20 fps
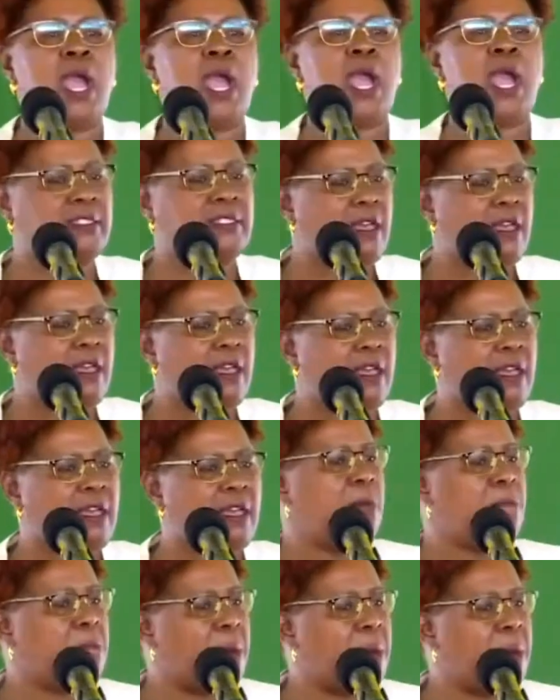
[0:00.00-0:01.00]
are serving
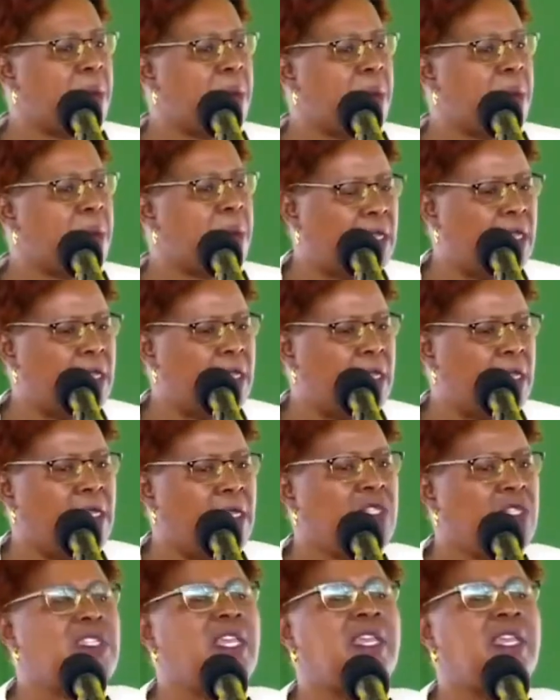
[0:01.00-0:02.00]
the public
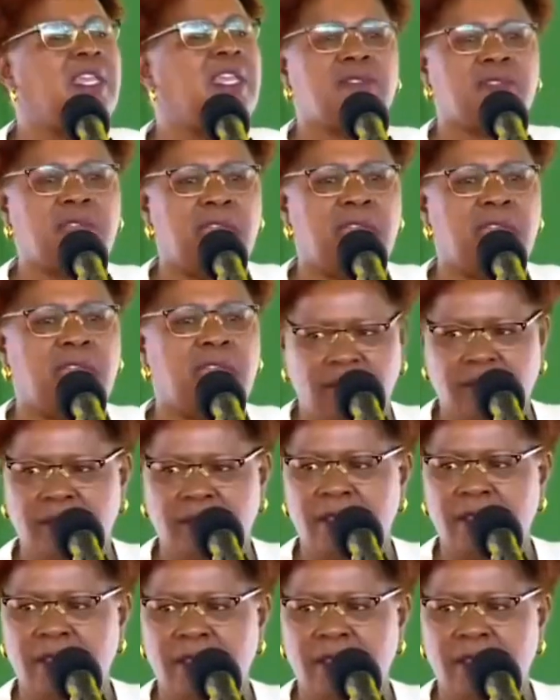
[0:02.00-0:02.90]
take sides.